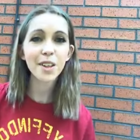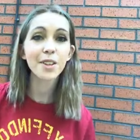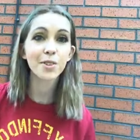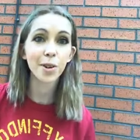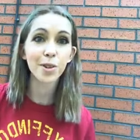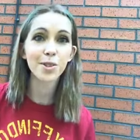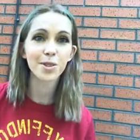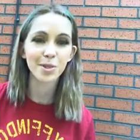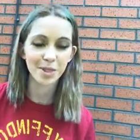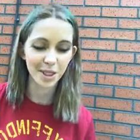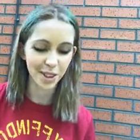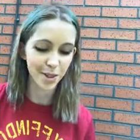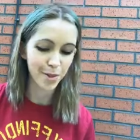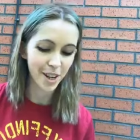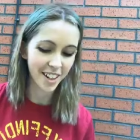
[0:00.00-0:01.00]
Told you it was a
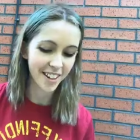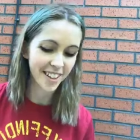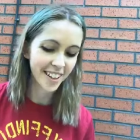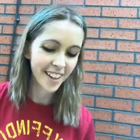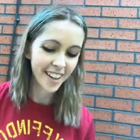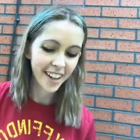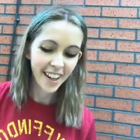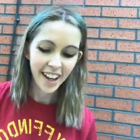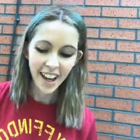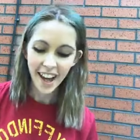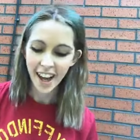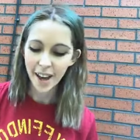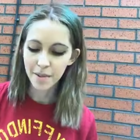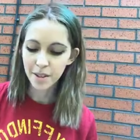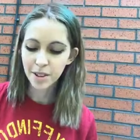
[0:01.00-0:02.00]
good one.
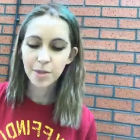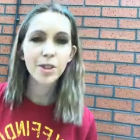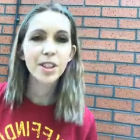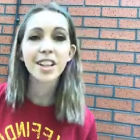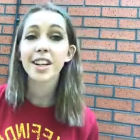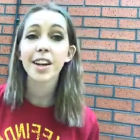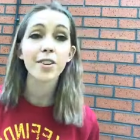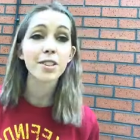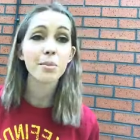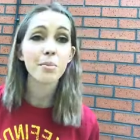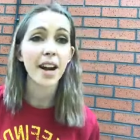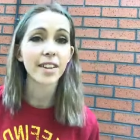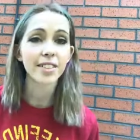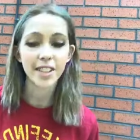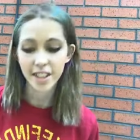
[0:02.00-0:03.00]
Um, it's a really encouraging
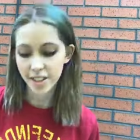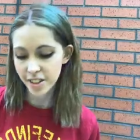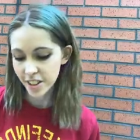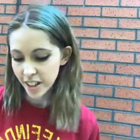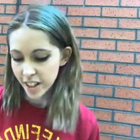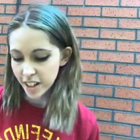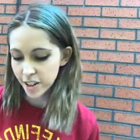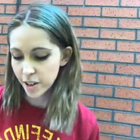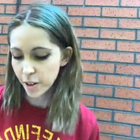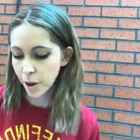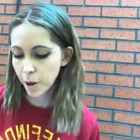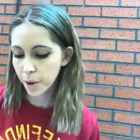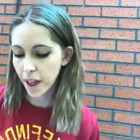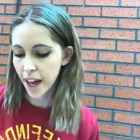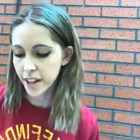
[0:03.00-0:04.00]
passage. You know, the
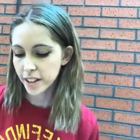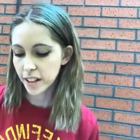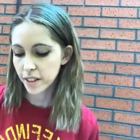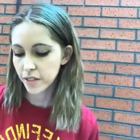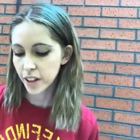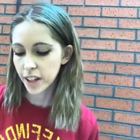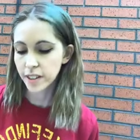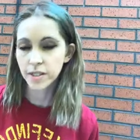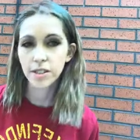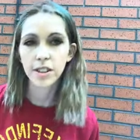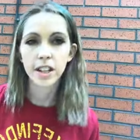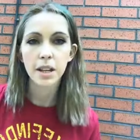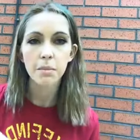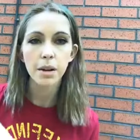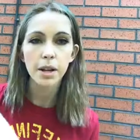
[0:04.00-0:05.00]
whole heading of it,
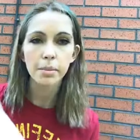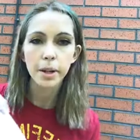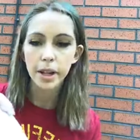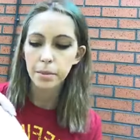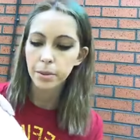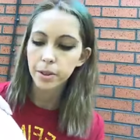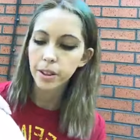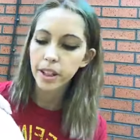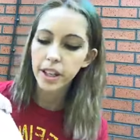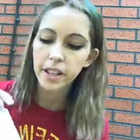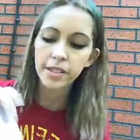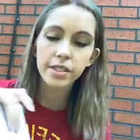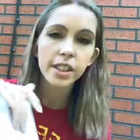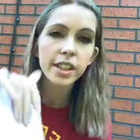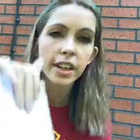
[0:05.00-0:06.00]
certainly in my Bible,
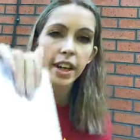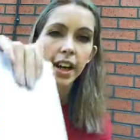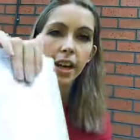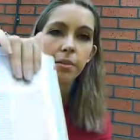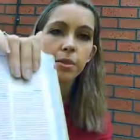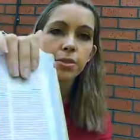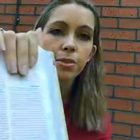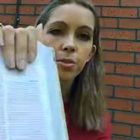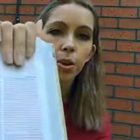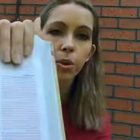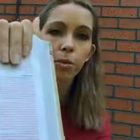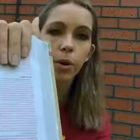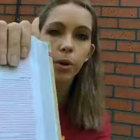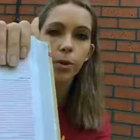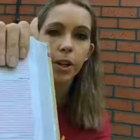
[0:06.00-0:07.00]
is um, do
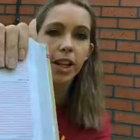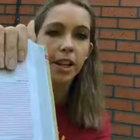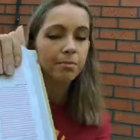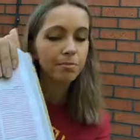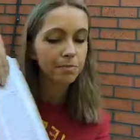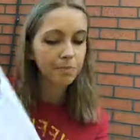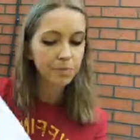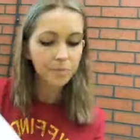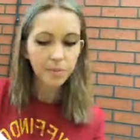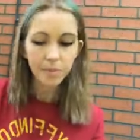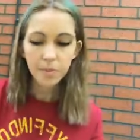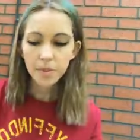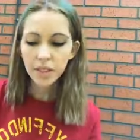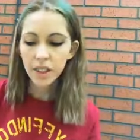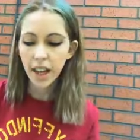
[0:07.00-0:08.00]
not worry.
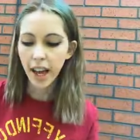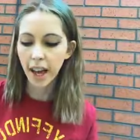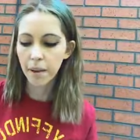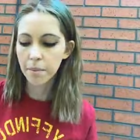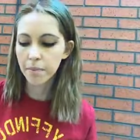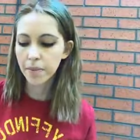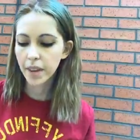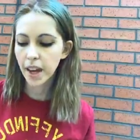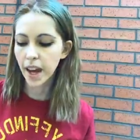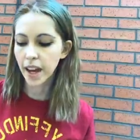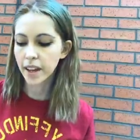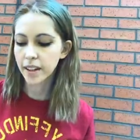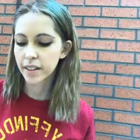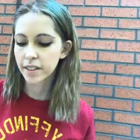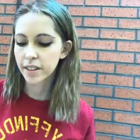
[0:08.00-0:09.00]
Um,
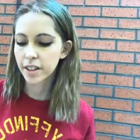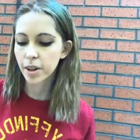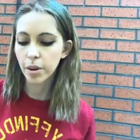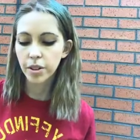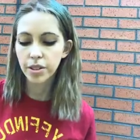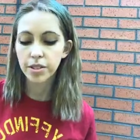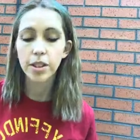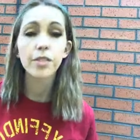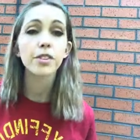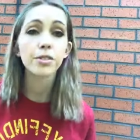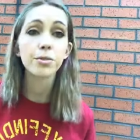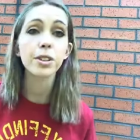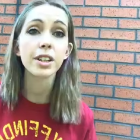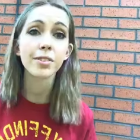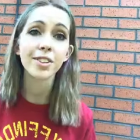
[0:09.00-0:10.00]
and, you know, on the surface,
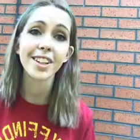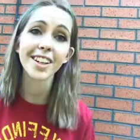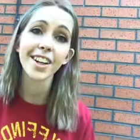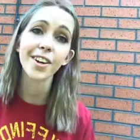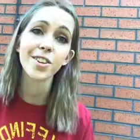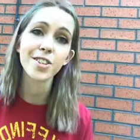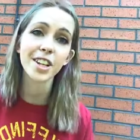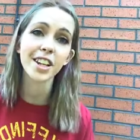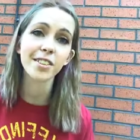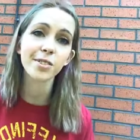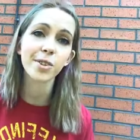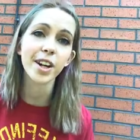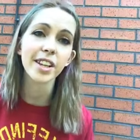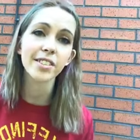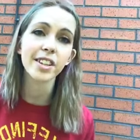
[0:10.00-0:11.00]
really, really encouraging. It's
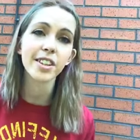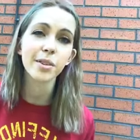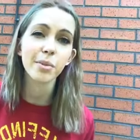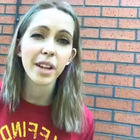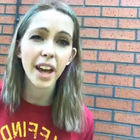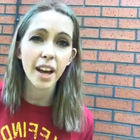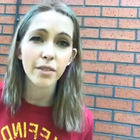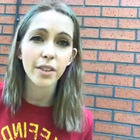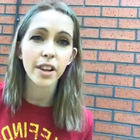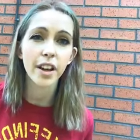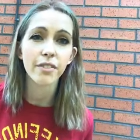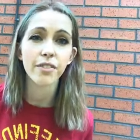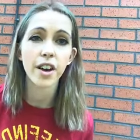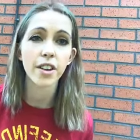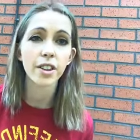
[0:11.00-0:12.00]
great, isn't it, that we have a, a
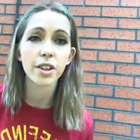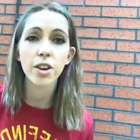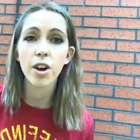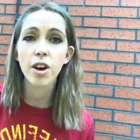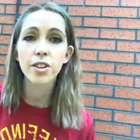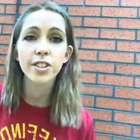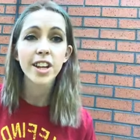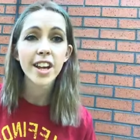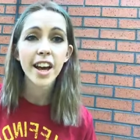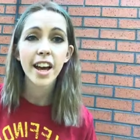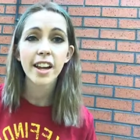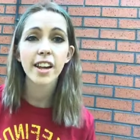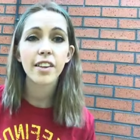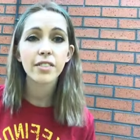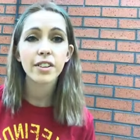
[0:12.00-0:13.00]
Father God, a
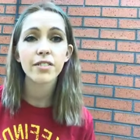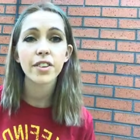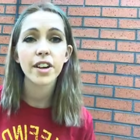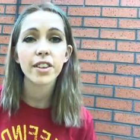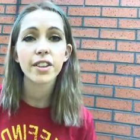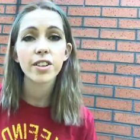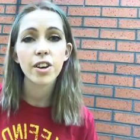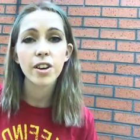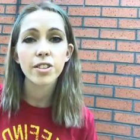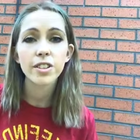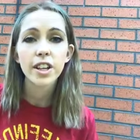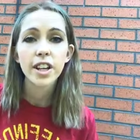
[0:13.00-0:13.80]
loving Father God,